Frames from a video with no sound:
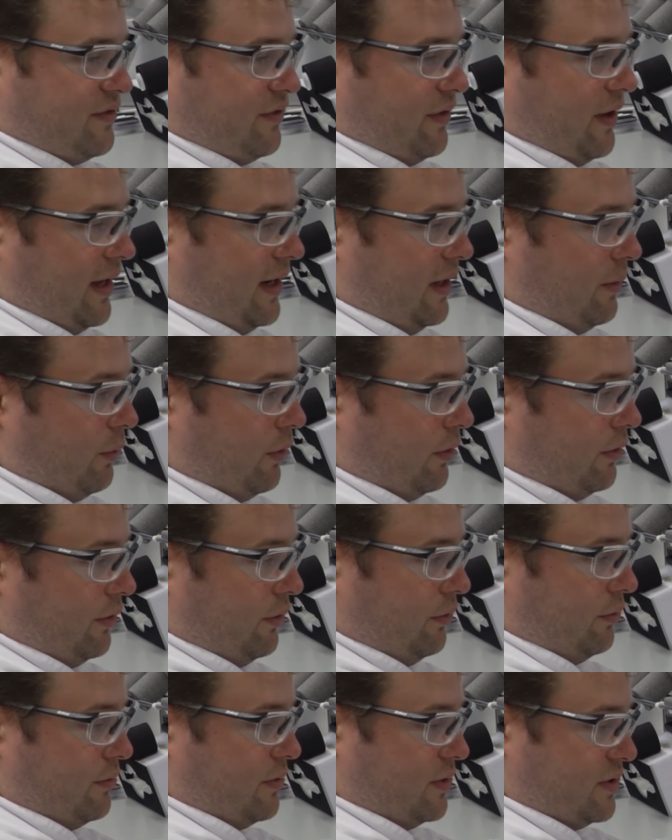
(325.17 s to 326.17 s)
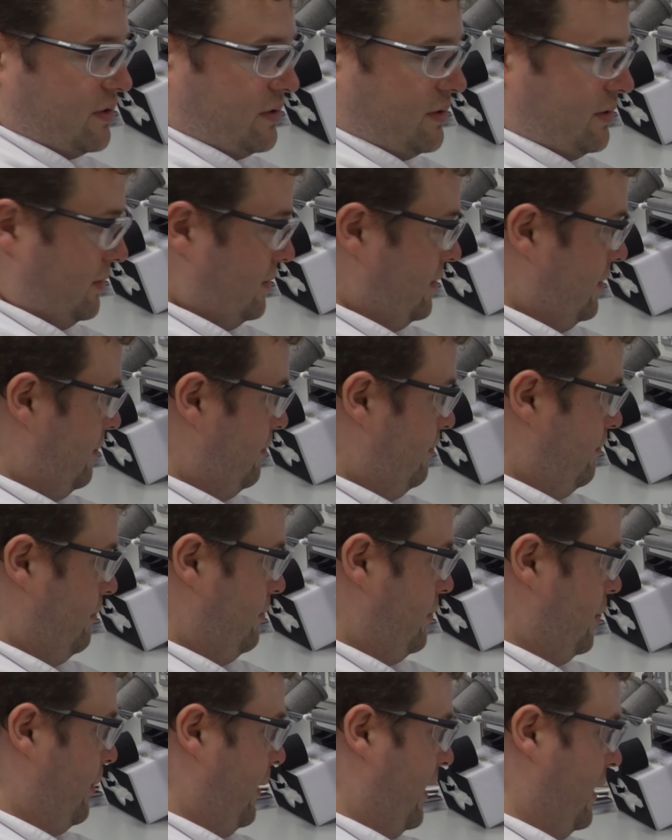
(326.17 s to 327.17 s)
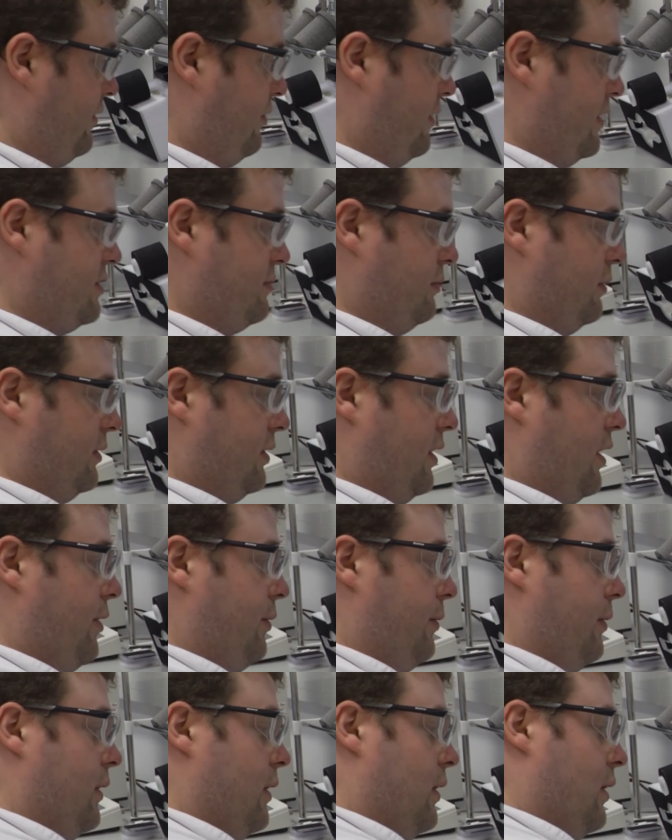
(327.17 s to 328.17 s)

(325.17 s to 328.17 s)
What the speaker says: For anyone who's prepared grids will know.